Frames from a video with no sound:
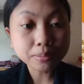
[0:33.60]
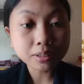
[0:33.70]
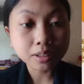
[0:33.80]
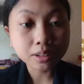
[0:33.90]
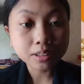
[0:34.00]

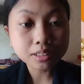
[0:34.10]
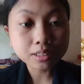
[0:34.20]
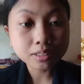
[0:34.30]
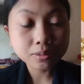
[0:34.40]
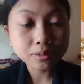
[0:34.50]

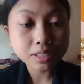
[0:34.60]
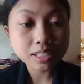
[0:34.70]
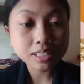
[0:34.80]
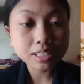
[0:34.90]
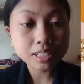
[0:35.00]
clause,
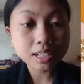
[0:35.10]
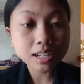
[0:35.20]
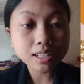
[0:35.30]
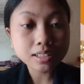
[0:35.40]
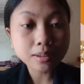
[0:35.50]
which
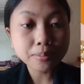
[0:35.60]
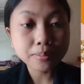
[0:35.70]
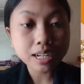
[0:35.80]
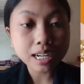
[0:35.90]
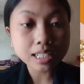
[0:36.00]
is a
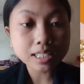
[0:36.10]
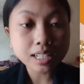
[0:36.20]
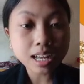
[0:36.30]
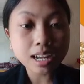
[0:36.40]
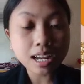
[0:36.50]
phrase
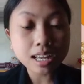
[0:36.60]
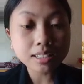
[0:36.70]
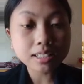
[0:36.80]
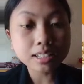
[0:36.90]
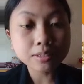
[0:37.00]
that
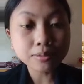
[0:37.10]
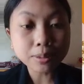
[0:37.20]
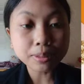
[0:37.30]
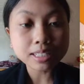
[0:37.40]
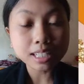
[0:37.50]
adds
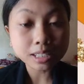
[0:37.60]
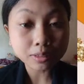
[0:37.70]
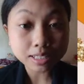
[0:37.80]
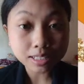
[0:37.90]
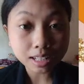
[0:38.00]
information
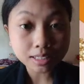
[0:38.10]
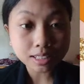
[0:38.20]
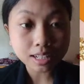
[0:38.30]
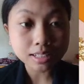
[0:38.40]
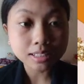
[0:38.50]
to a
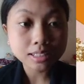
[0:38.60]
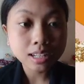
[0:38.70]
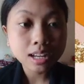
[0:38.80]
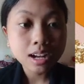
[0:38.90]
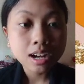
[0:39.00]
sentence.
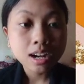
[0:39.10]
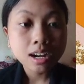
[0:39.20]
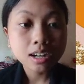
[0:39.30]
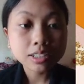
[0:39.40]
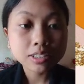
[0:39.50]

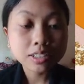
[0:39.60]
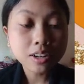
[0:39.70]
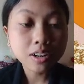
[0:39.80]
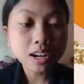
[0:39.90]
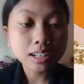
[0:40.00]

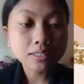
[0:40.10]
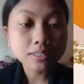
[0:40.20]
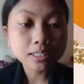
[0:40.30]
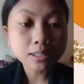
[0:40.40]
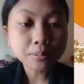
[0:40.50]
So all
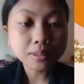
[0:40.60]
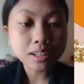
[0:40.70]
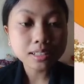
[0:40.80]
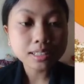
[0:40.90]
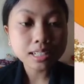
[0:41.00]
relative
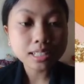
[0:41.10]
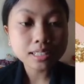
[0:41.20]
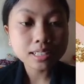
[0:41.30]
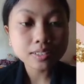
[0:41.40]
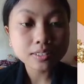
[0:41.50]
clauses
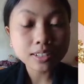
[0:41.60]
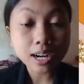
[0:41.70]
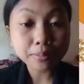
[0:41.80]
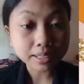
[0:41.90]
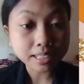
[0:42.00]

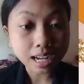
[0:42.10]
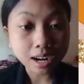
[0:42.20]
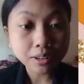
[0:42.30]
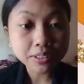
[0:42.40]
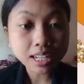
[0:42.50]
describe a
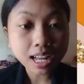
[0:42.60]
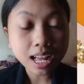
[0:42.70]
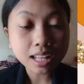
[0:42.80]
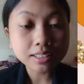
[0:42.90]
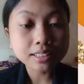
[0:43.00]
noun
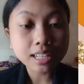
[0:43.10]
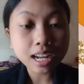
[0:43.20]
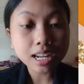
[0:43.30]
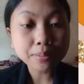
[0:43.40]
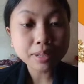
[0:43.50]
and
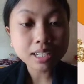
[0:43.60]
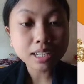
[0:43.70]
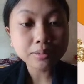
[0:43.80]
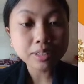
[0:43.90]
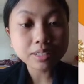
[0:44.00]
they
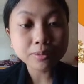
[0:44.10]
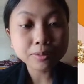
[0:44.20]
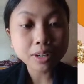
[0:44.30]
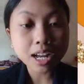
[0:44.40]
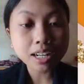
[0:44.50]
begin with
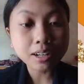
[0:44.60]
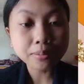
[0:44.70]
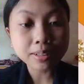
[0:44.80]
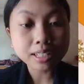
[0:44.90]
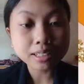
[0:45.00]
one
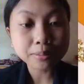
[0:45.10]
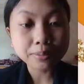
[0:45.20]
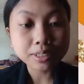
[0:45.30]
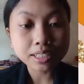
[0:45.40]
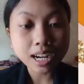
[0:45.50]
of relative
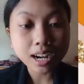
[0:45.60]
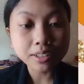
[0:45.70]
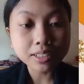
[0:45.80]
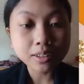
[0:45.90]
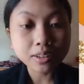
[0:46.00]

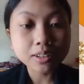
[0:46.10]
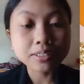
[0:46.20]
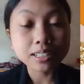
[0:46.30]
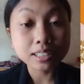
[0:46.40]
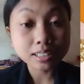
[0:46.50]
pronoun or
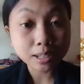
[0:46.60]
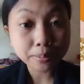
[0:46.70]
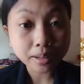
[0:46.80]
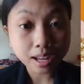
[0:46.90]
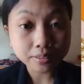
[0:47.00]

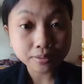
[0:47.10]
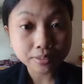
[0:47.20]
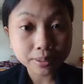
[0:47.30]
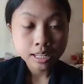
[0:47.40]
relative adverb.